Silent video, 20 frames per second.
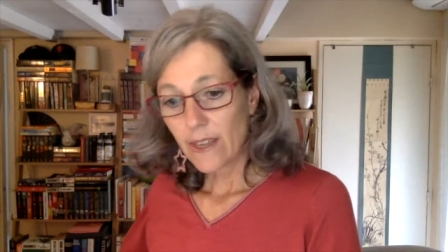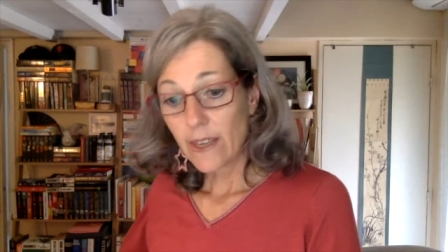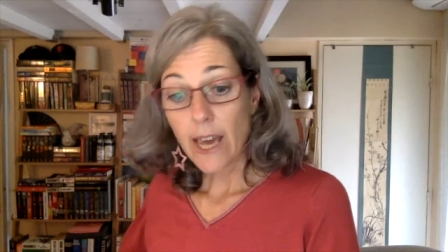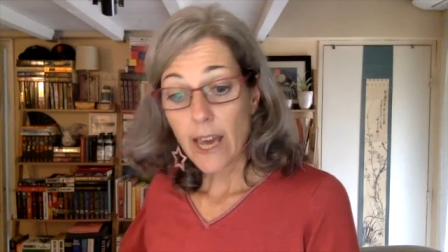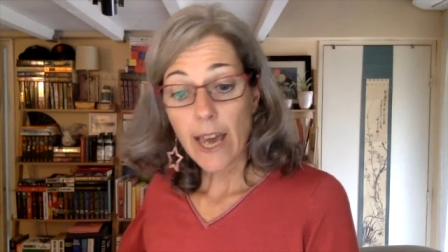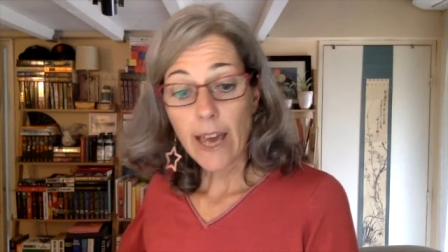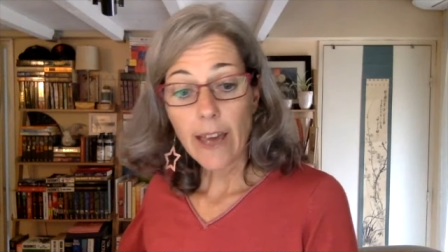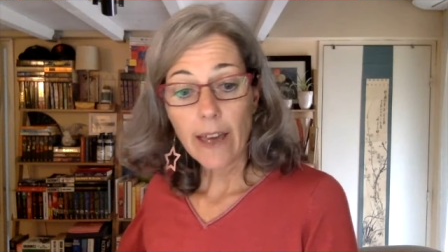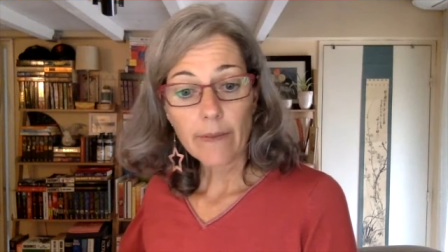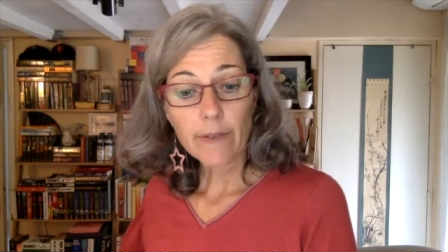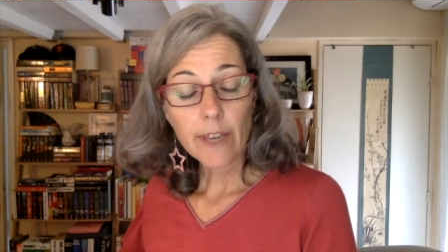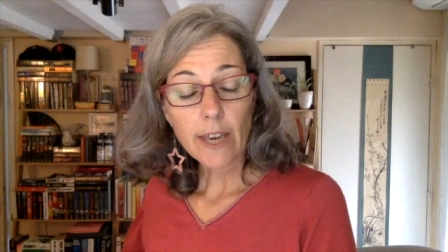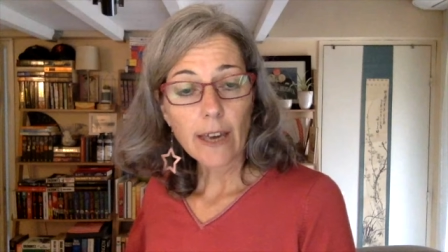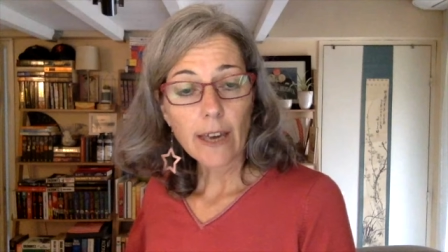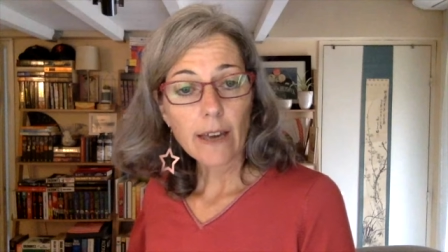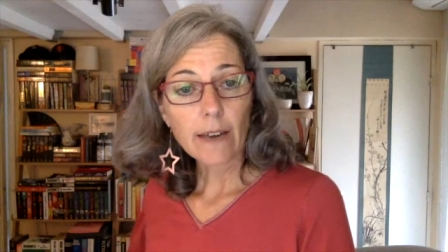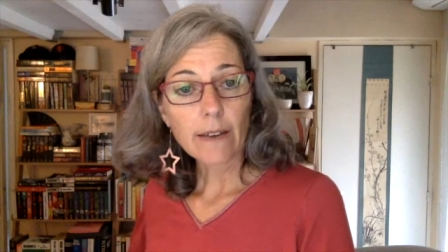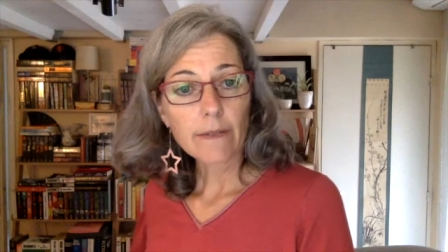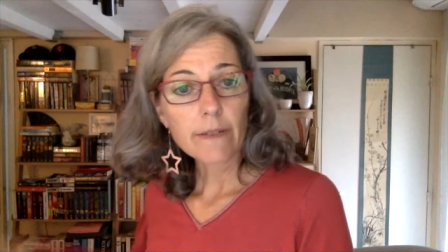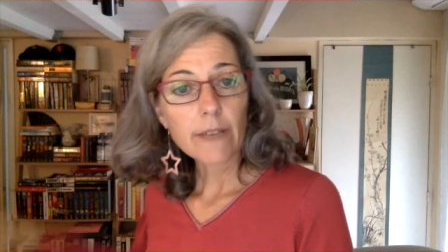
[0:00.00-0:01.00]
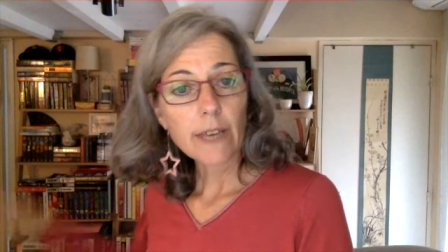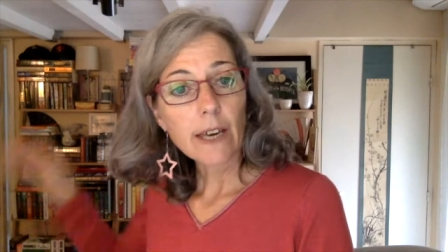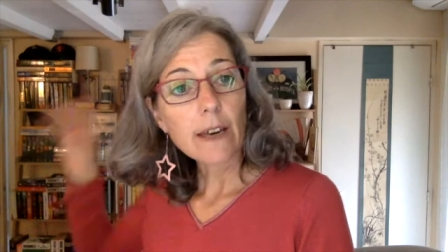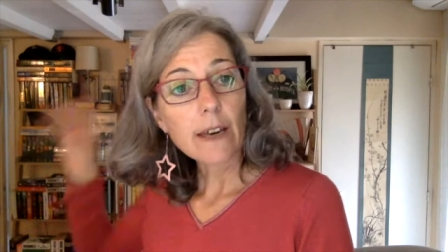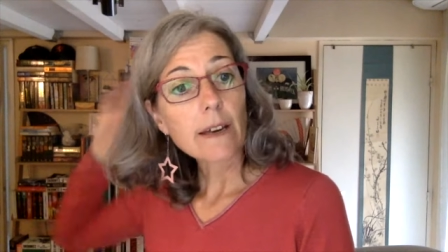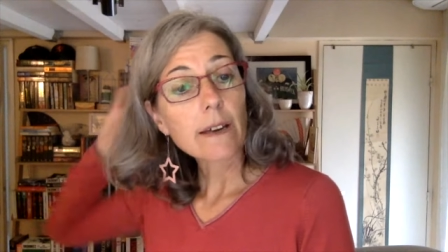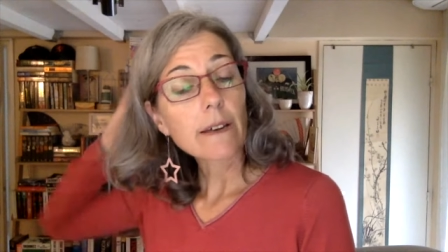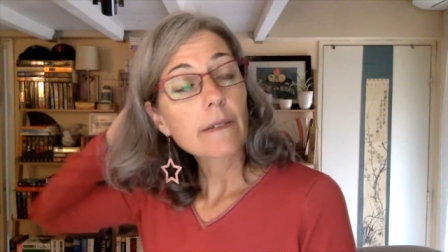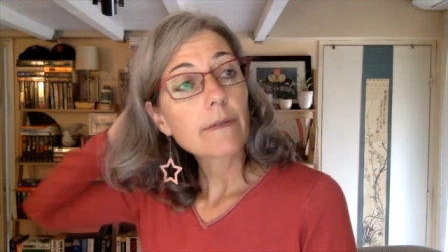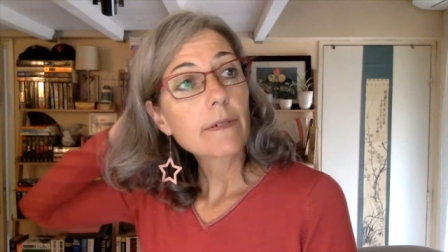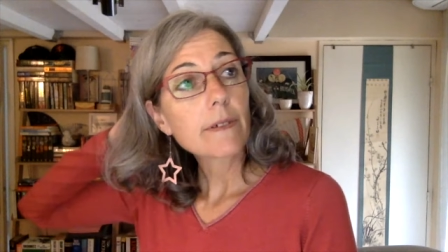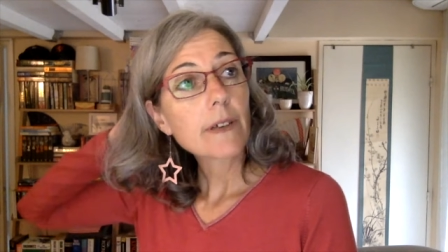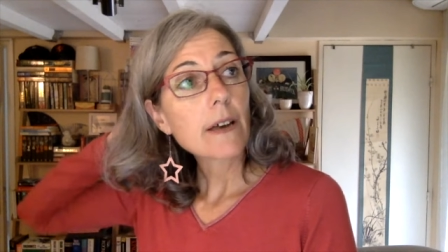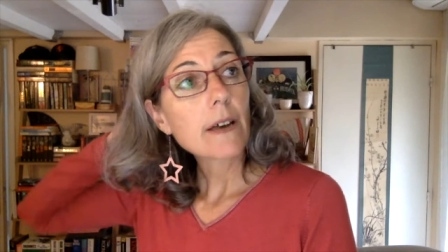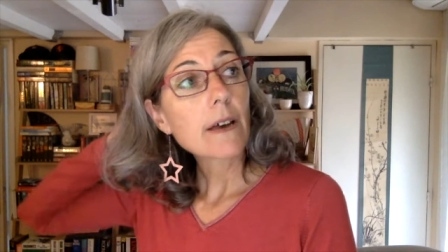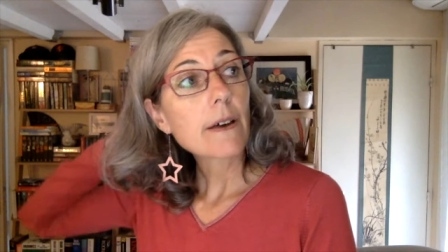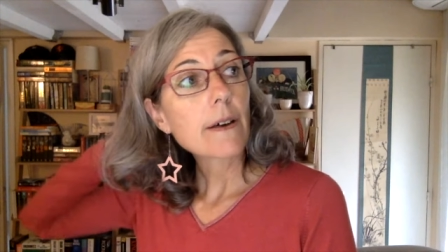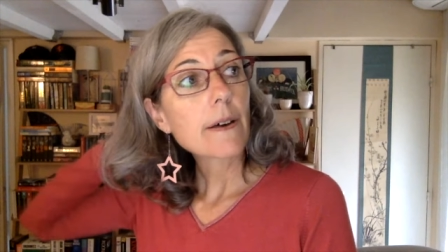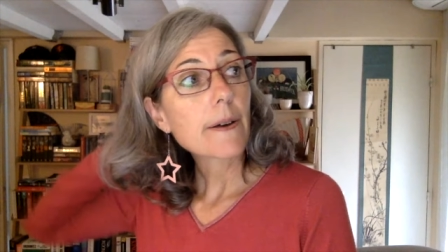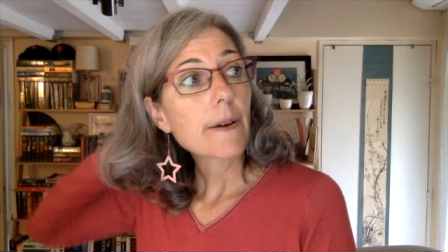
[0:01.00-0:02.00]
Yeah, yeah, yeah,
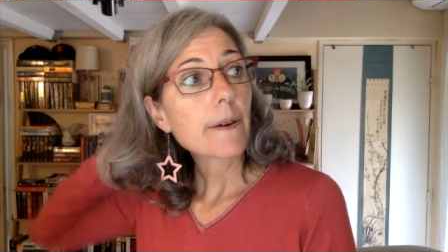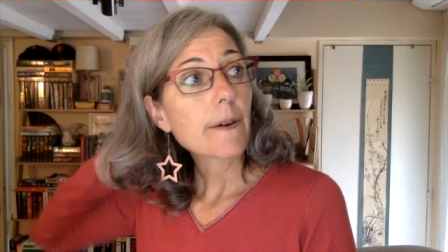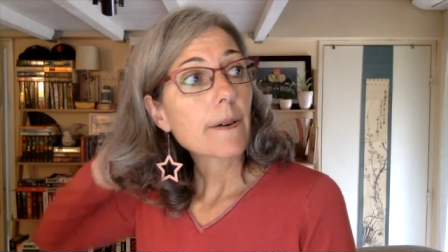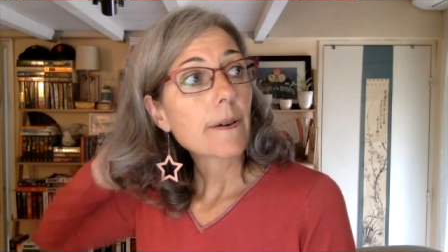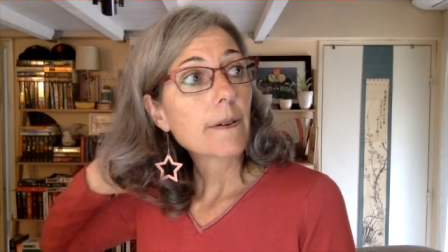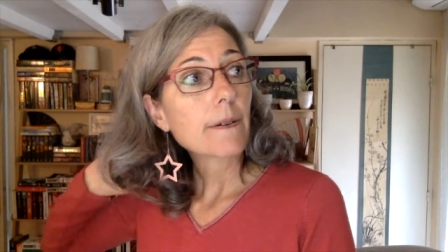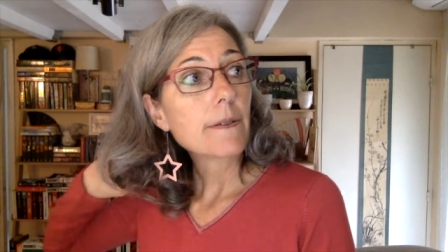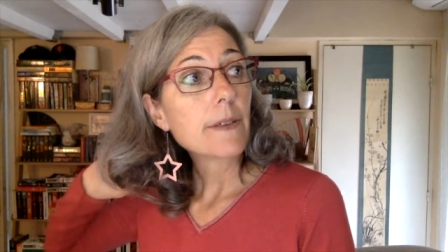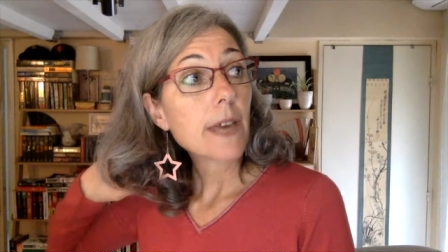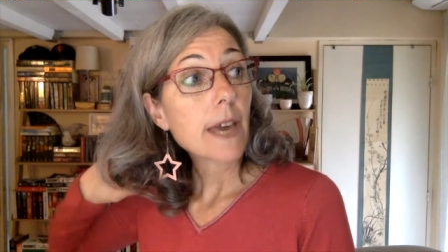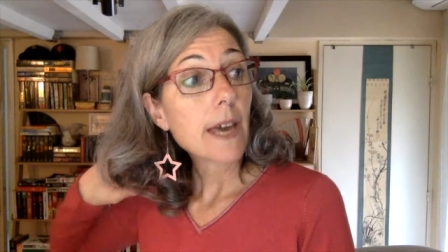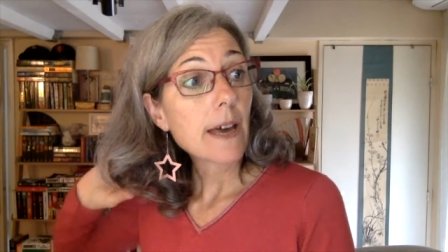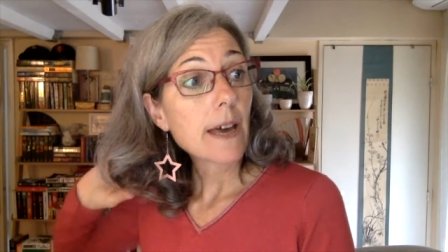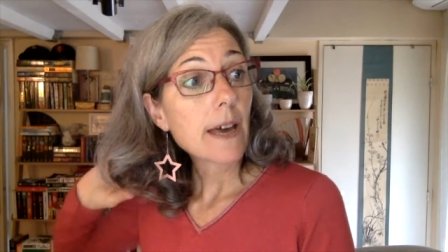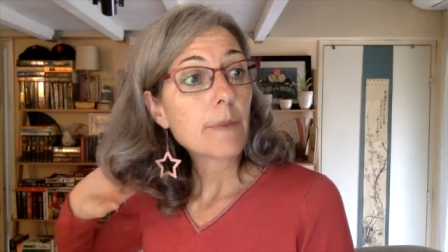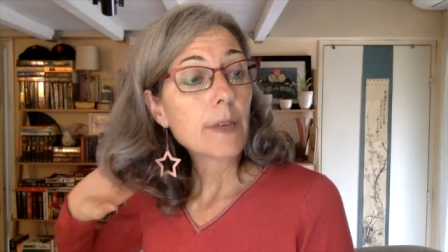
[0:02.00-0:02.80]
uh, yeah.